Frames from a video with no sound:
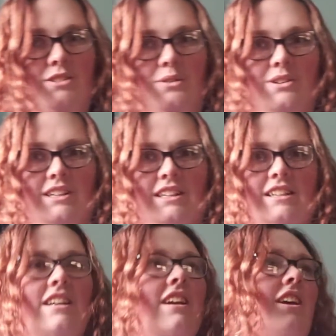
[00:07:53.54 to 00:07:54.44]

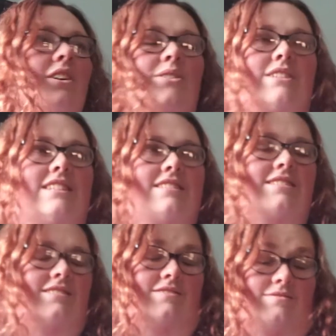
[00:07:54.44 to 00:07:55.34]
Dorian, or
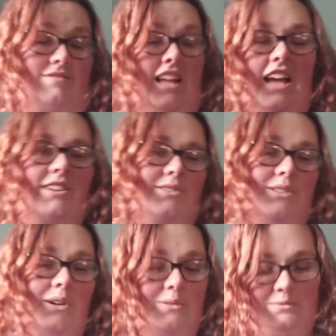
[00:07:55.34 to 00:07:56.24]
I don't
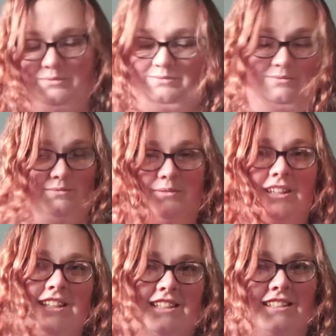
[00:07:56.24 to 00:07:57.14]
know
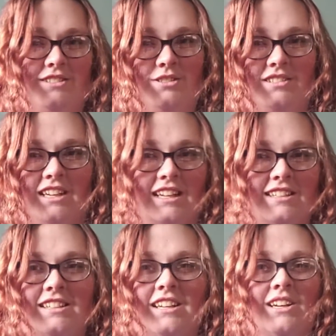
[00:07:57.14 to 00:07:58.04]
what he does
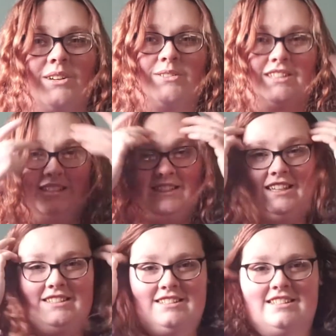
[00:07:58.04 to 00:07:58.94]

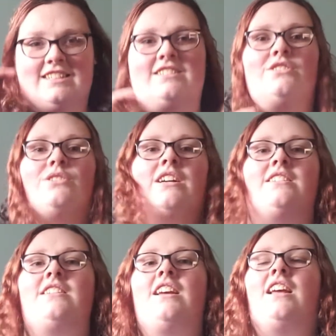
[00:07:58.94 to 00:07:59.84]
and doesn't trust.